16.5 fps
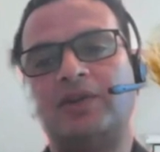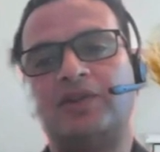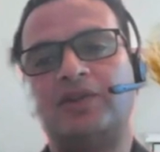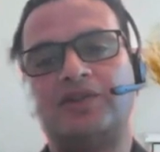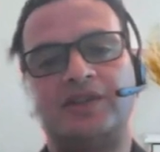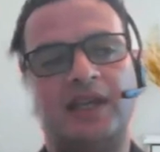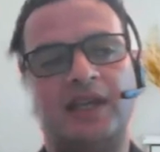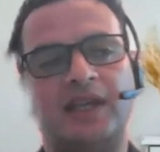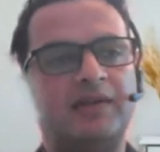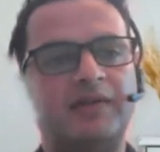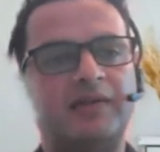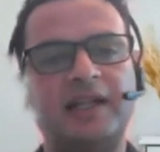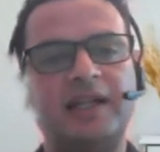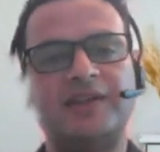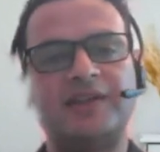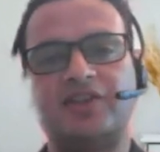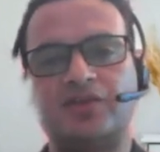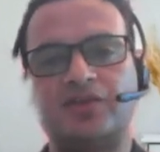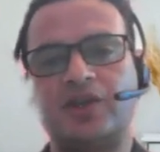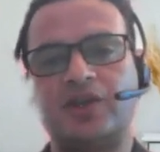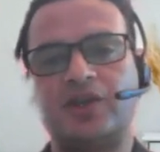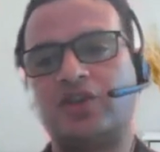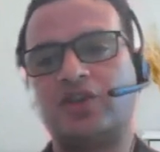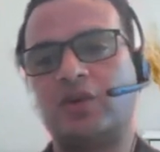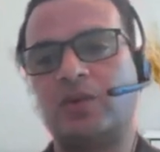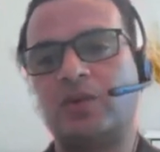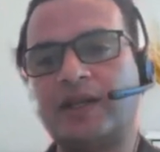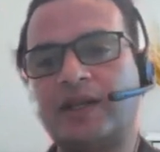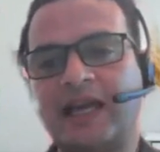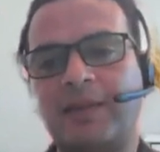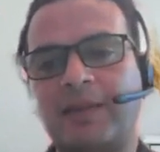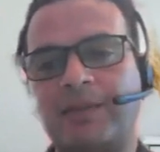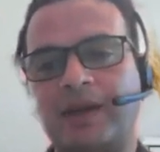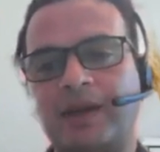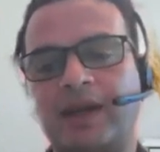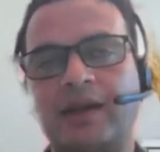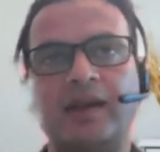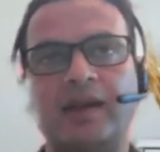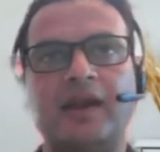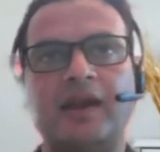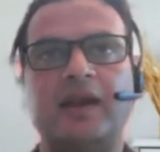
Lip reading: to see the real situation of what's happening,